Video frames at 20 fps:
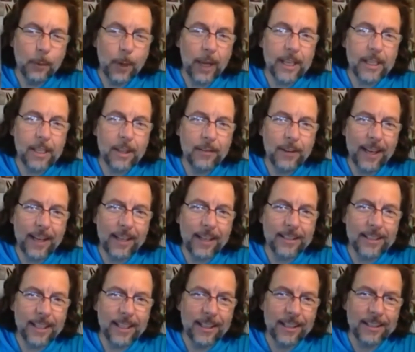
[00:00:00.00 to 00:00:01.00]
Wayne, you've had a
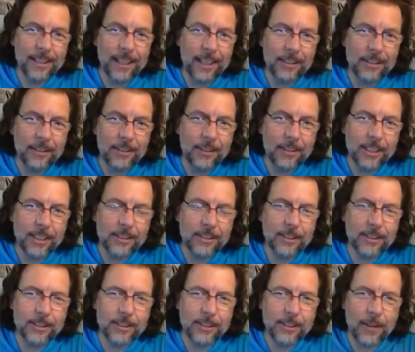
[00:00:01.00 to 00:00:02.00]
little taste of this.
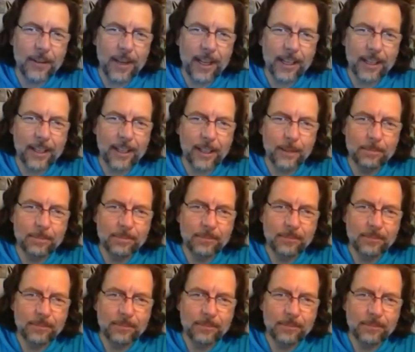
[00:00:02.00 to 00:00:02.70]
This is Havana Club.